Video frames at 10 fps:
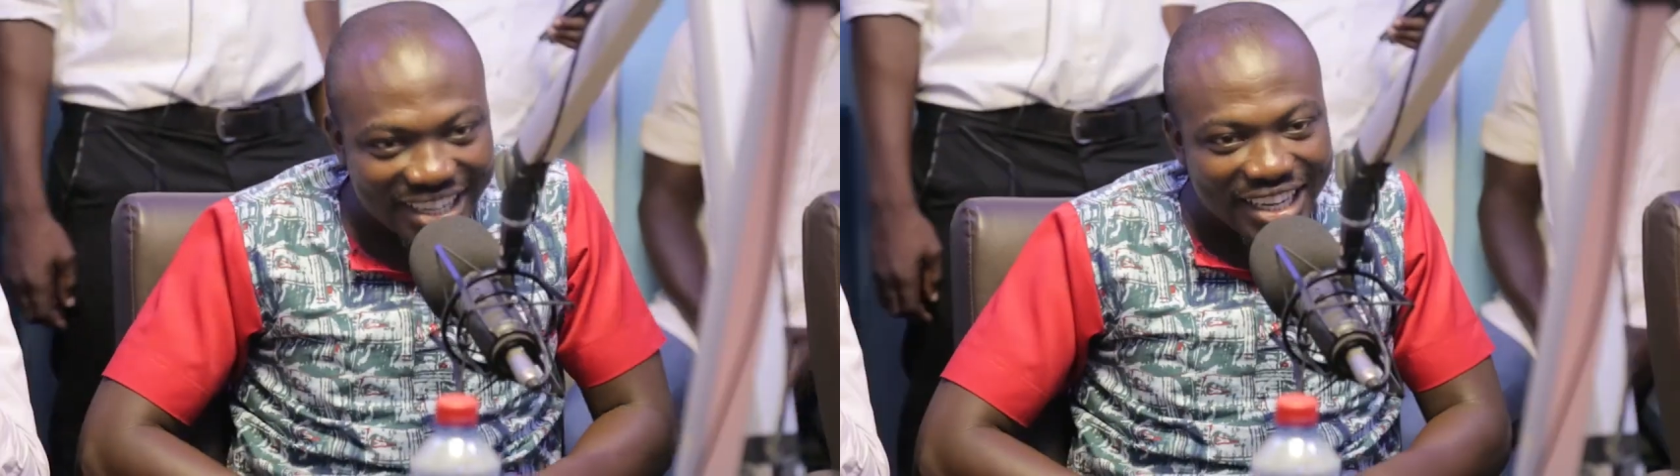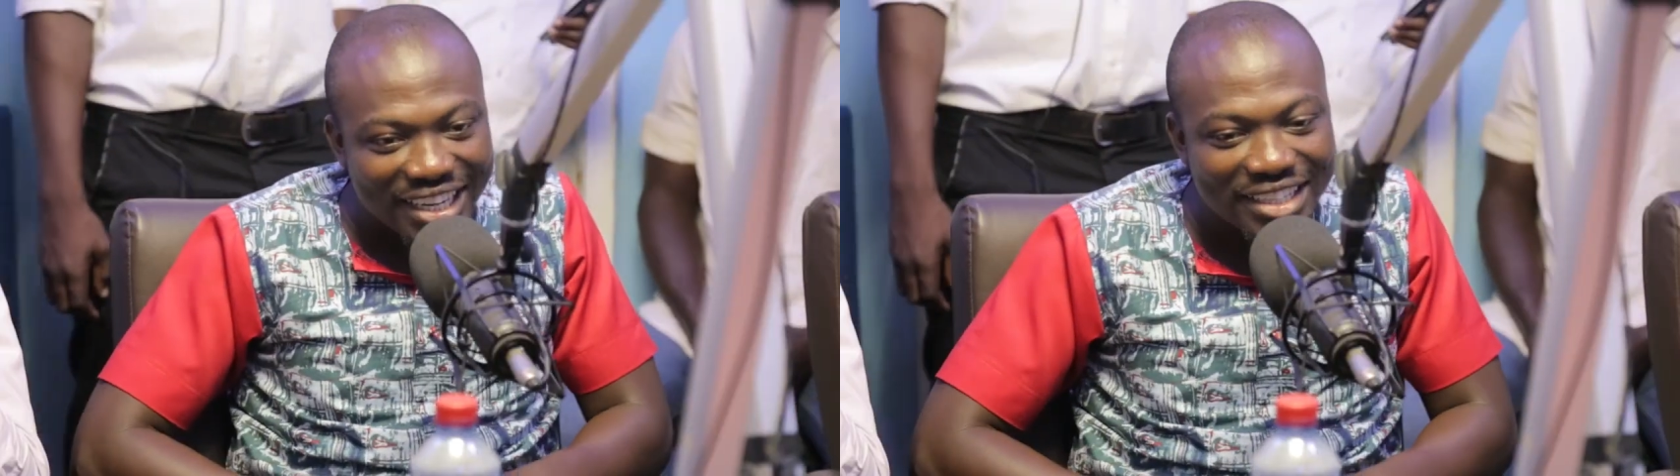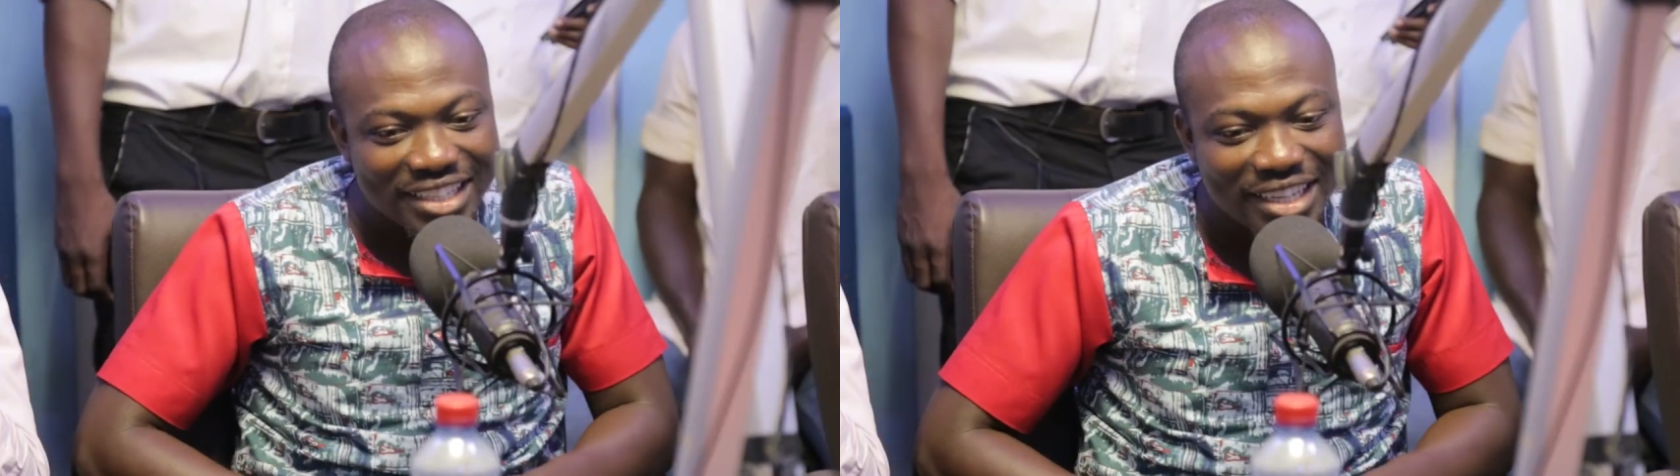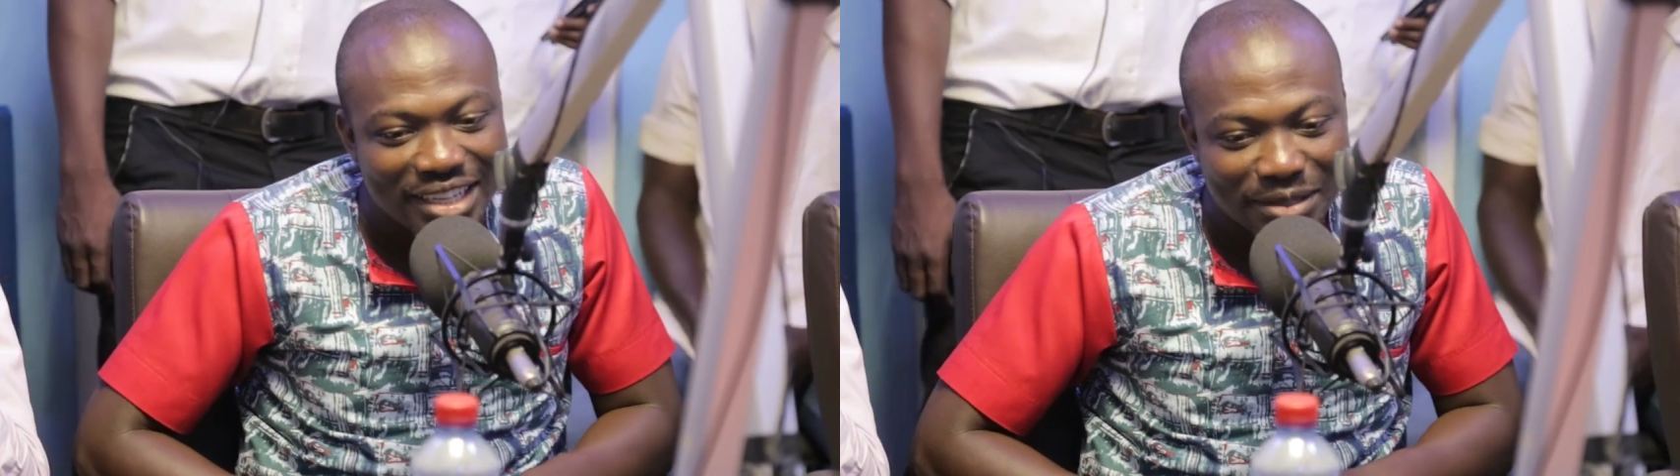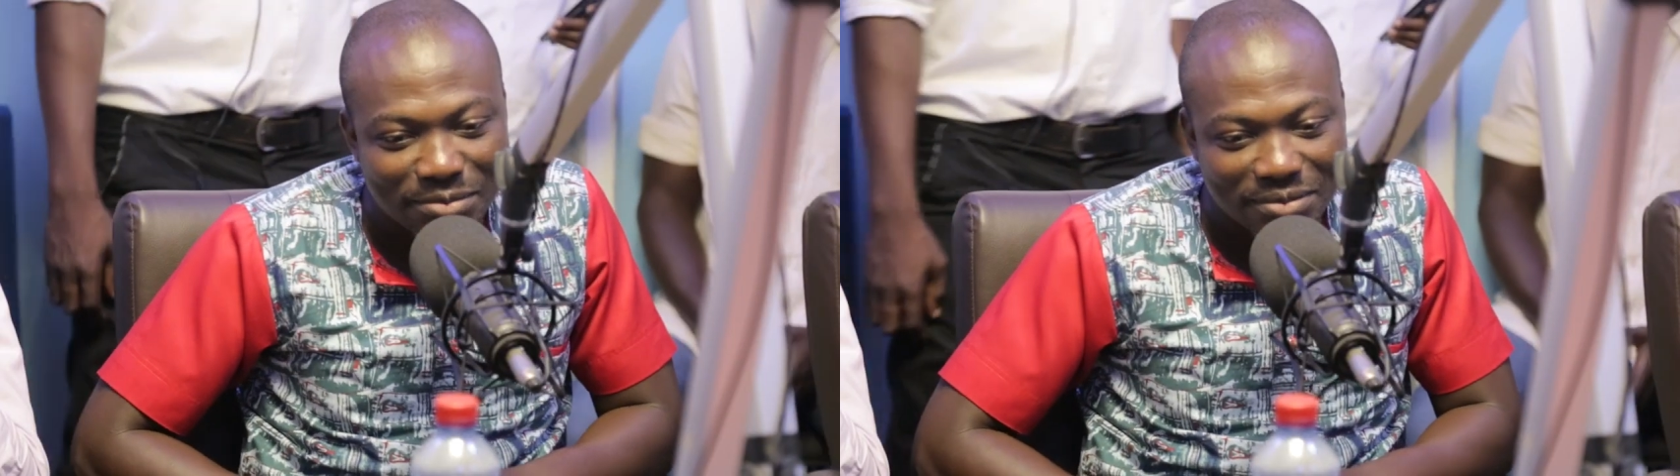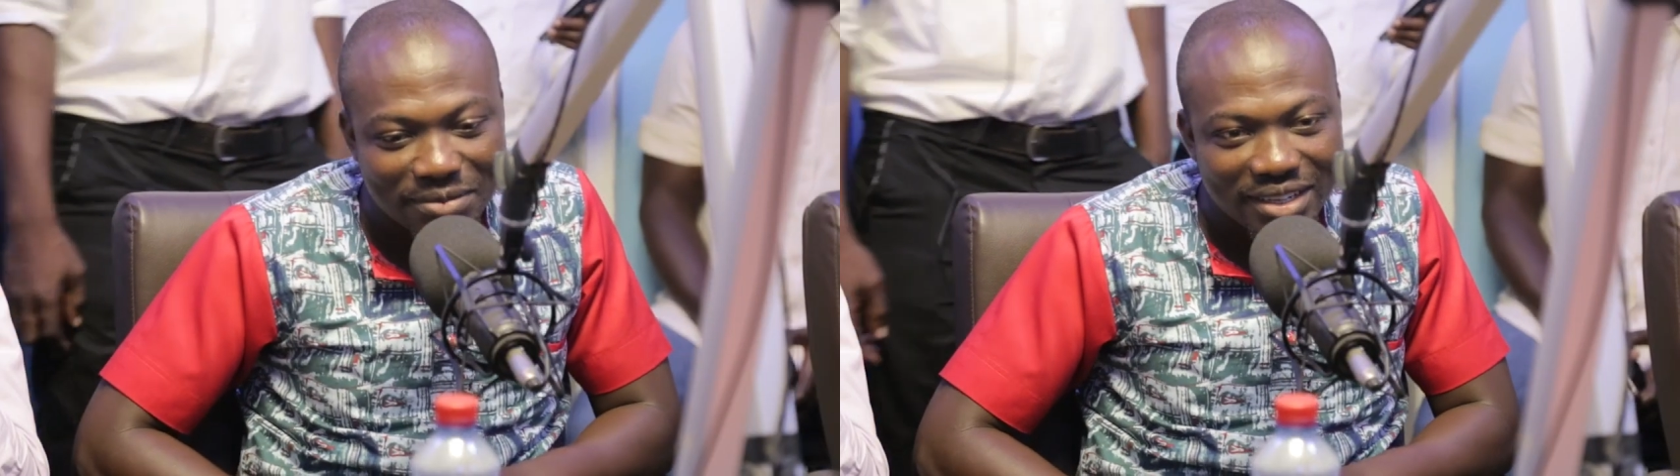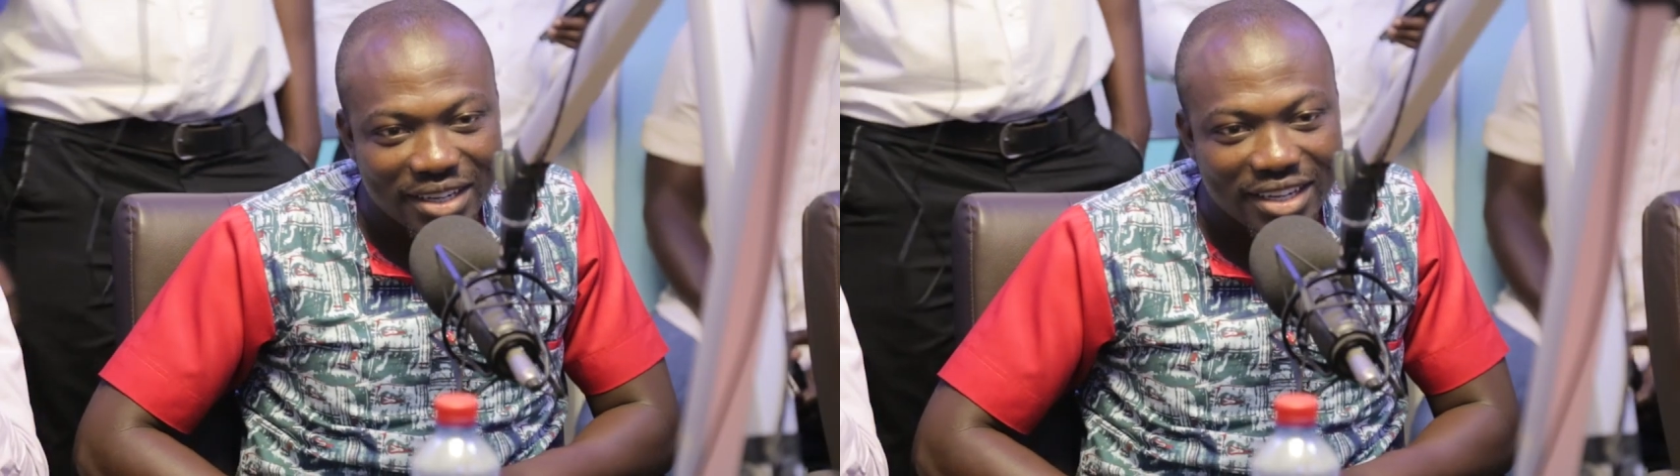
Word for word: Nice and um,